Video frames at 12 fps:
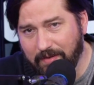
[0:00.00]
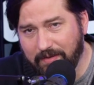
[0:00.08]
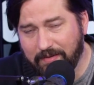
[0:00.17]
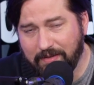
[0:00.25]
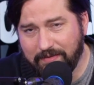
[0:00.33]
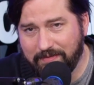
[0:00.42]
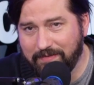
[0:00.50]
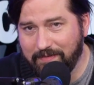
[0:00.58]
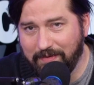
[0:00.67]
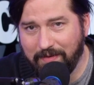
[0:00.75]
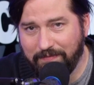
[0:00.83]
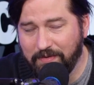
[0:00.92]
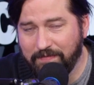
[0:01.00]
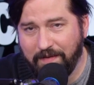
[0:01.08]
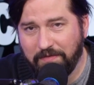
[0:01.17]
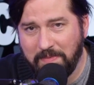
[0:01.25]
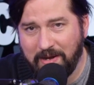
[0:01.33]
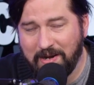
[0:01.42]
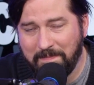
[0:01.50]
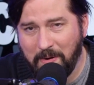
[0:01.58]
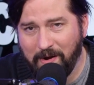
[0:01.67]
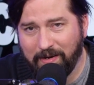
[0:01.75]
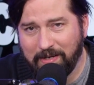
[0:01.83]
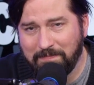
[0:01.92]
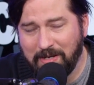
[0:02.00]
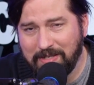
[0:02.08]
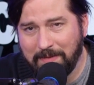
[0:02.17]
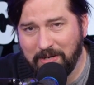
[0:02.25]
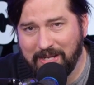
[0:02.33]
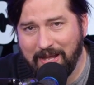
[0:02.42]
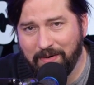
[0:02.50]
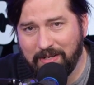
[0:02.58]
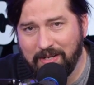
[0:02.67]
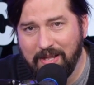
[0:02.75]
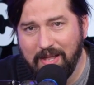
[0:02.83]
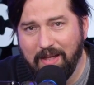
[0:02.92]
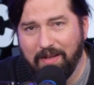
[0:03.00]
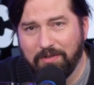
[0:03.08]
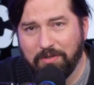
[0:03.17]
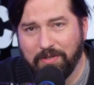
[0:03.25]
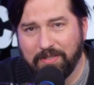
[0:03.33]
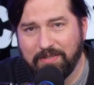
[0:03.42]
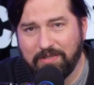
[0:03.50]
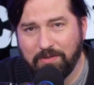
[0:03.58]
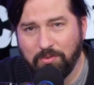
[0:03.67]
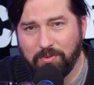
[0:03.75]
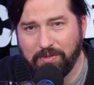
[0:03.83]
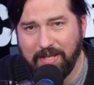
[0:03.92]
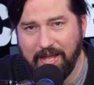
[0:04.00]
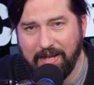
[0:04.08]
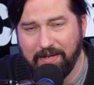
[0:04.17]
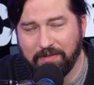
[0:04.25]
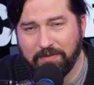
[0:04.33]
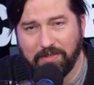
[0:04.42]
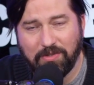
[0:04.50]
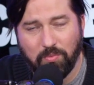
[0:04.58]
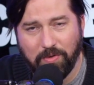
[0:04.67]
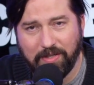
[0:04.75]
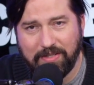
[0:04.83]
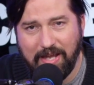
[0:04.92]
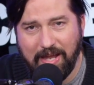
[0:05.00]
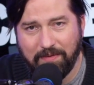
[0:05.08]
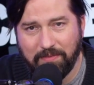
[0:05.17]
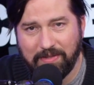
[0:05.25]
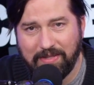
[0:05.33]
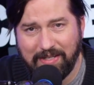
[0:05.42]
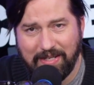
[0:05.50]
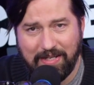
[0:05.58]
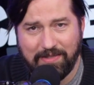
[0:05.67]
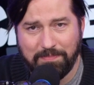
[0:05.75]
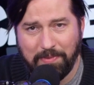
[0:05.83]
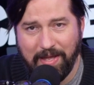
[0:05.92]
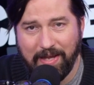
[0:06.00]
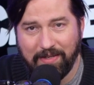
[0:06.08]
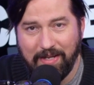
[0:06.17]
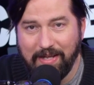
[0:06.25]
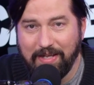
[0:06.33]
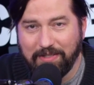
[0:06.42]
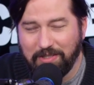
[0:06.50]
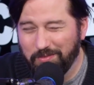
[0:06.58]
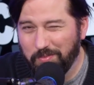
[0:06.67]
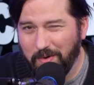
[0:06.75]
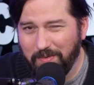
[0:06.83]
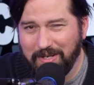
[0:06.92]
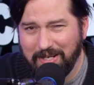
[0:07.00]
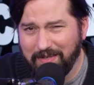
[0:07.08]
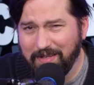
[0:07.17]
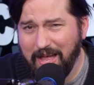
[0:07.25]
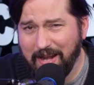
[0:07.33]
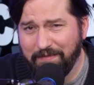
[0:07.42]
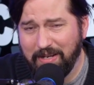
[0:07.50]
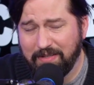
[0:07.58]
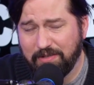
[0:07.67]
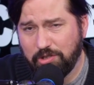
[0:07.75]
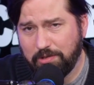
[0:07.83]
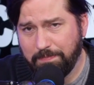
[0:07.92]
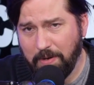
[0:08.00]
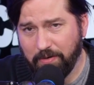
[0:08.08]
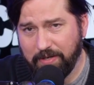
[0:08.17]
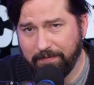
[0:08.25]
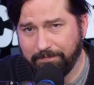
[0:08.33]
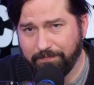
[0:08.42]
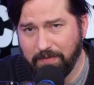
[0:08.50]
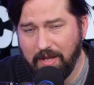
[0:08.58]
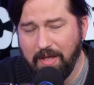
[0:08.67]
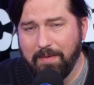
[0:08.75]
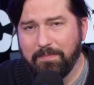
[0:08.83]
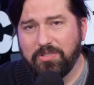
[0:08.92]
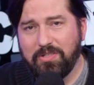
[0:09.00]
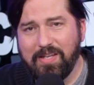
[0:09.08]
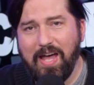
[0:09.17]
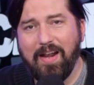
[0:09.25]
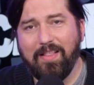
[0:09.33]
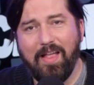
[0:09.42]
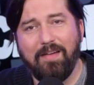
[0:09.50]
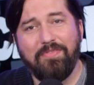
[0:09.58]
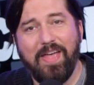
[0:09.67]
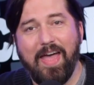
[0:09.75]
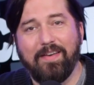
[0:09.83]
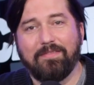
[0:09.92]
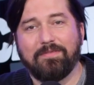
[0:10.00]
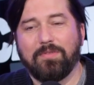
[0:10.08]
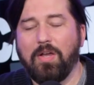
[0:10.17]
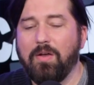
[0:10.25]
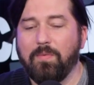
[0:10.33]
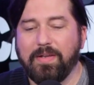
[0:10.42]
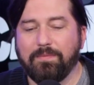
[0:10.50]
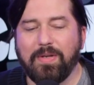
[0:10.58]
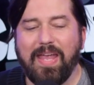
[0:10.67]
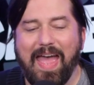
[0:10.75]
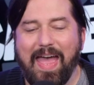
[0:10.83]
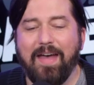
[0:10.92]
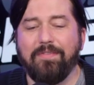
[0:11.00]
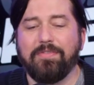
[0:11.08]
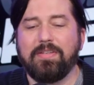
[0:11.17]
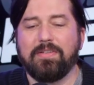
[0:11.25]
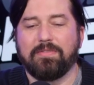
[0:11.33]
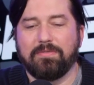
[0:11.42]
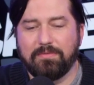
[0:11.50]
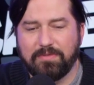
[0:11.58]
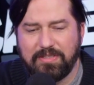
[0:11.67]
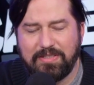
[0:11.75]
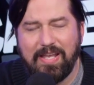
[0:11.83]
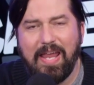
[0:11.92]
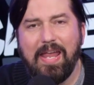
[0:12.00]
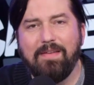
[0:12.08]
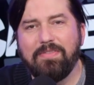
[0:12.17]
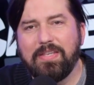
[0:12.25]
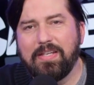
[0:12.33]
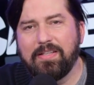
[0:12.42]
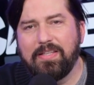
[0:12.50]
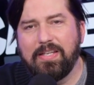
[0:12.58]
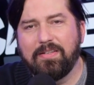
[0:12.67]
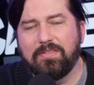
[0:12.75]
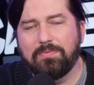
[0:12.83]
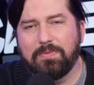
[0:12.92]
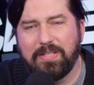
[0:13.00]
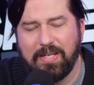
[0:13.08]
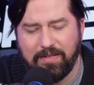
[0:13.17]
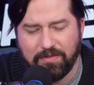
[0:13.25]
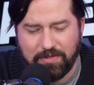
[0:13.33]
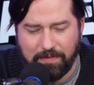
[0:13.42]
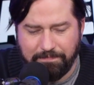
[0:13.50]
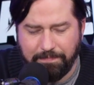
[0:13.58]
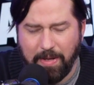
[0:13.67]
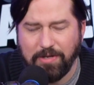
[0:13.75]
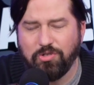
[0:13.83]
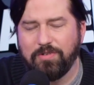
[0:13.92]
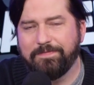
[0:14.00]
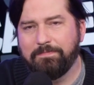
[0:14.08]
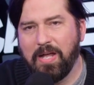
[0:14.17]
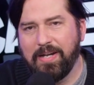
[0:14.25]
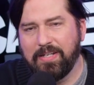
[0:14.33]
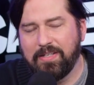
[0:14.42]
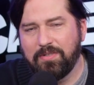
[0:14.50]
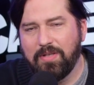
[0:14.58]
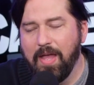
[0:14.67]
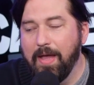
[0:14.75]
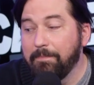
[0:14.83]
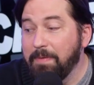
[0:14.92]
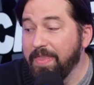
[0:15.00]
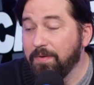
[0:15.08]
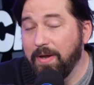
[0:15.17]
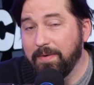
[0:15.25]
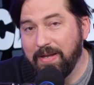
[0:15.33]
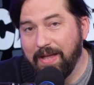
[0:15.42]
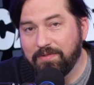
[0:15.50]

because if you've ever been in a park in Montgomery County during the school day or during the work day with the kids playing, you won't hear a lot of English spoken. But you got to love that. Oh, we have to save the illegals. We here's a bunch of money to do. By the way, we have to